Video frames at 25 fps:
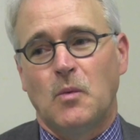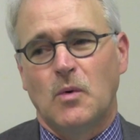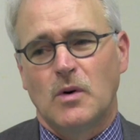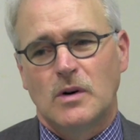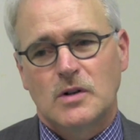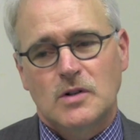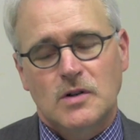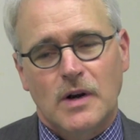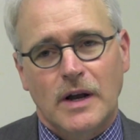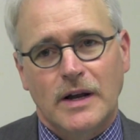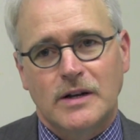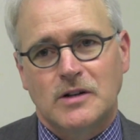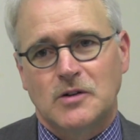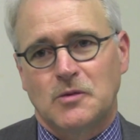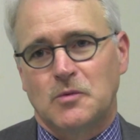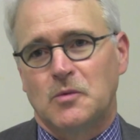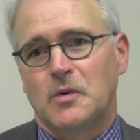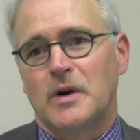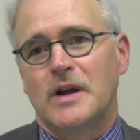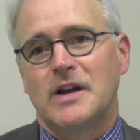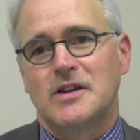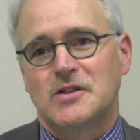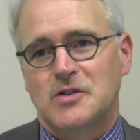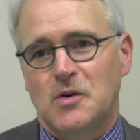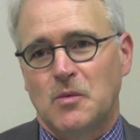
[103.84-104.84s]
We're trying to
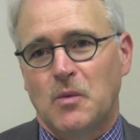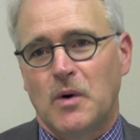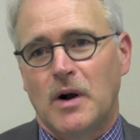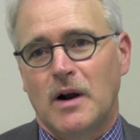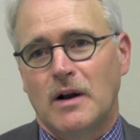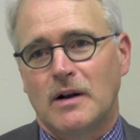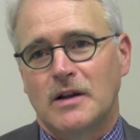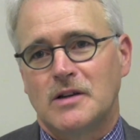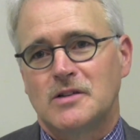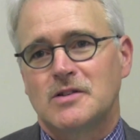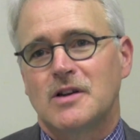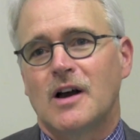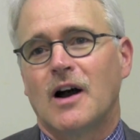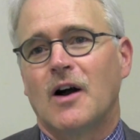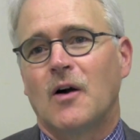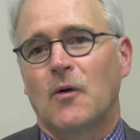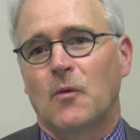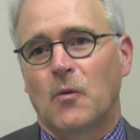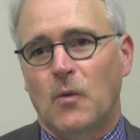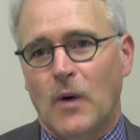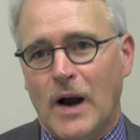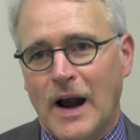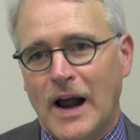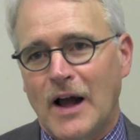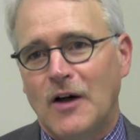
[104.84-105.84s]
raise awareness
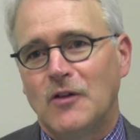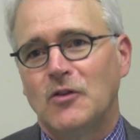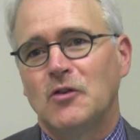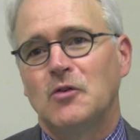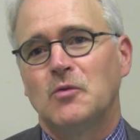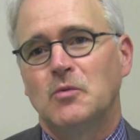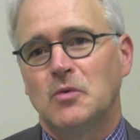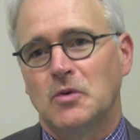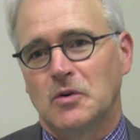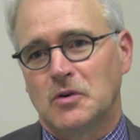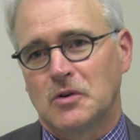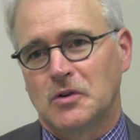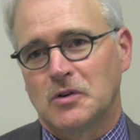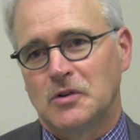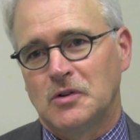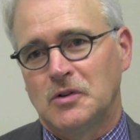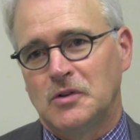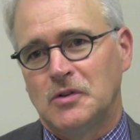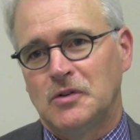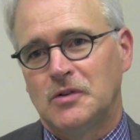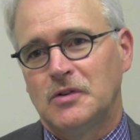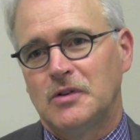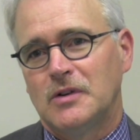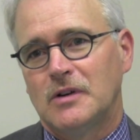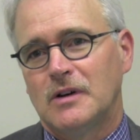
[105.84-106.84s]
around the
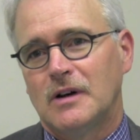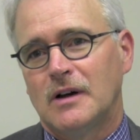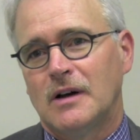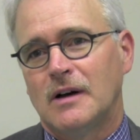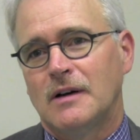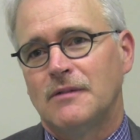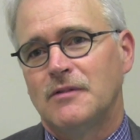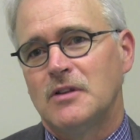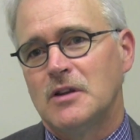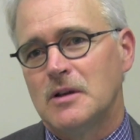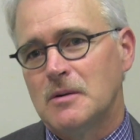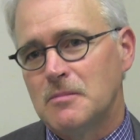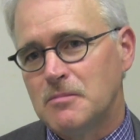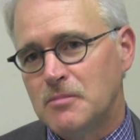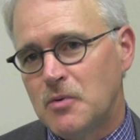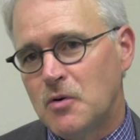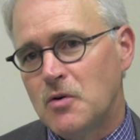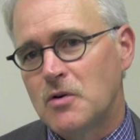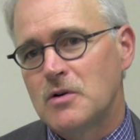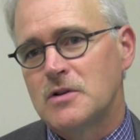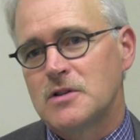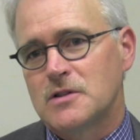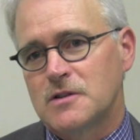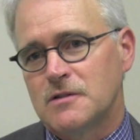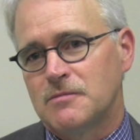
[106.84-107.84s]
world of the
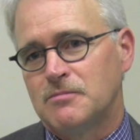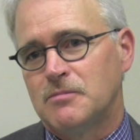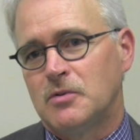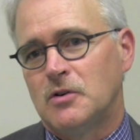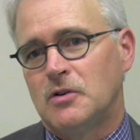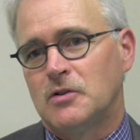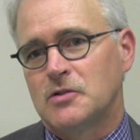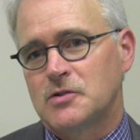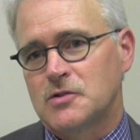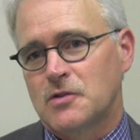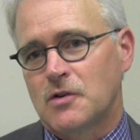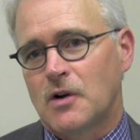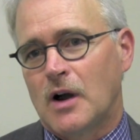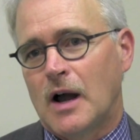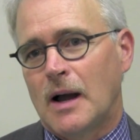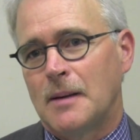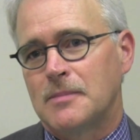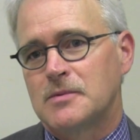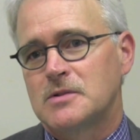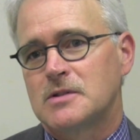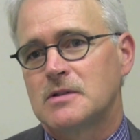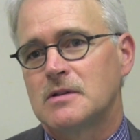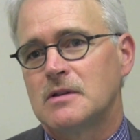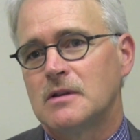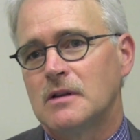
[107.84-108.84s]
importance of pulse
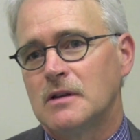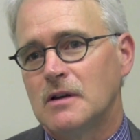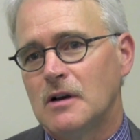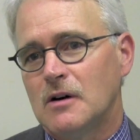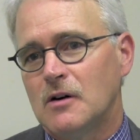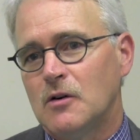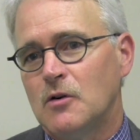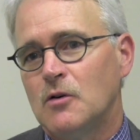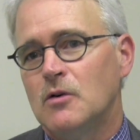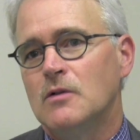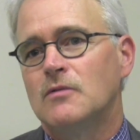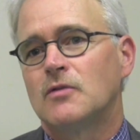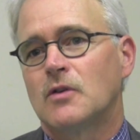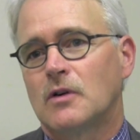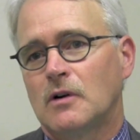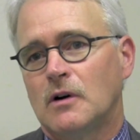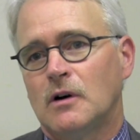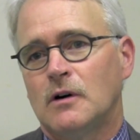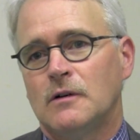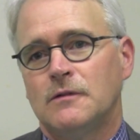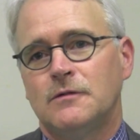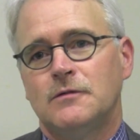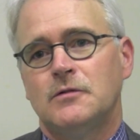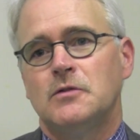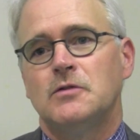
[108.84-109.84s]
crops to the
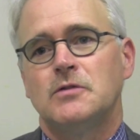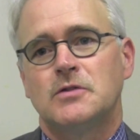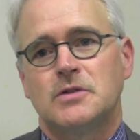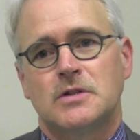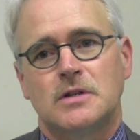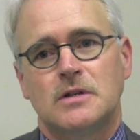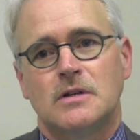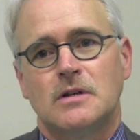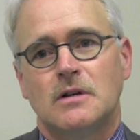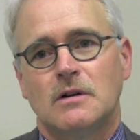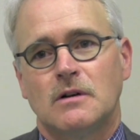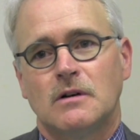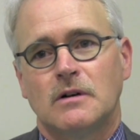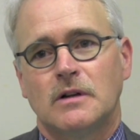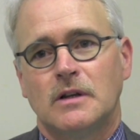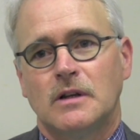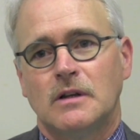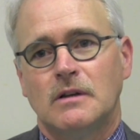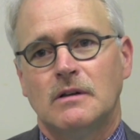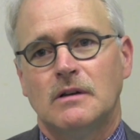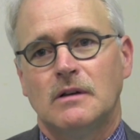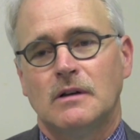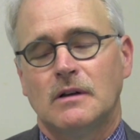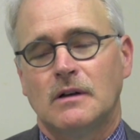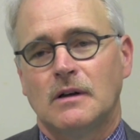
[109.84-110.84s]
overall food
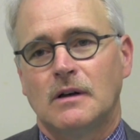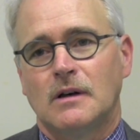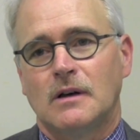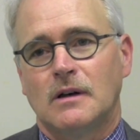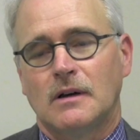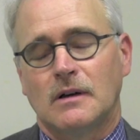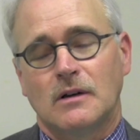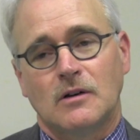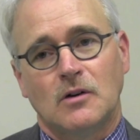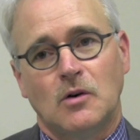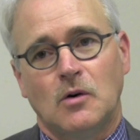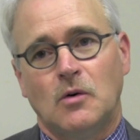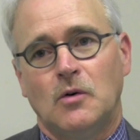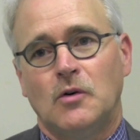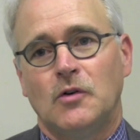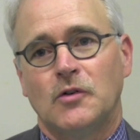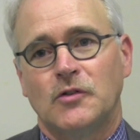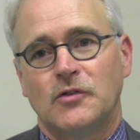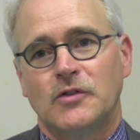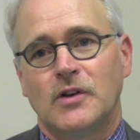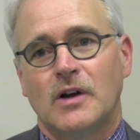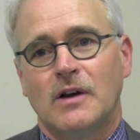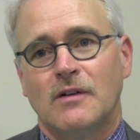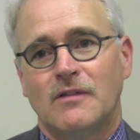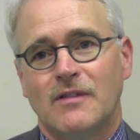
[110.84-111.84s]
security
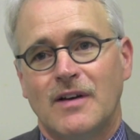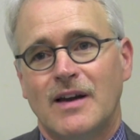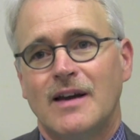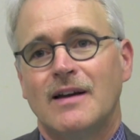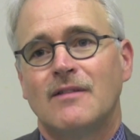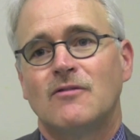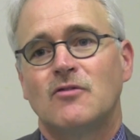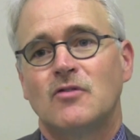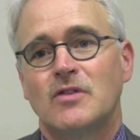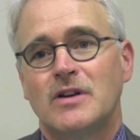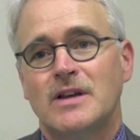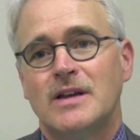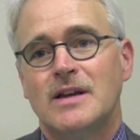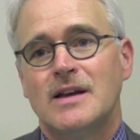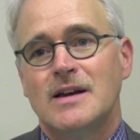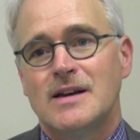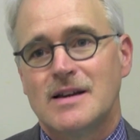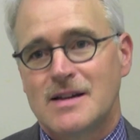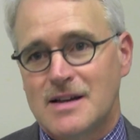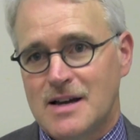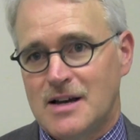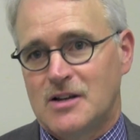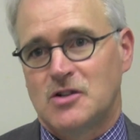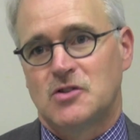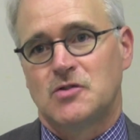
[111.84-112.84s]
goals of every
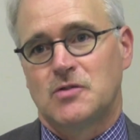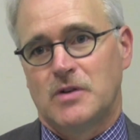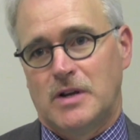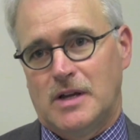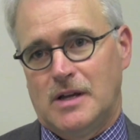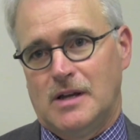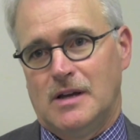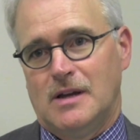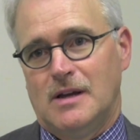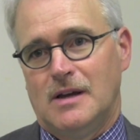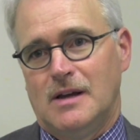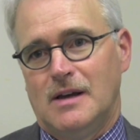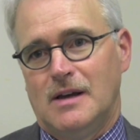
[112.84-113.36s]
country.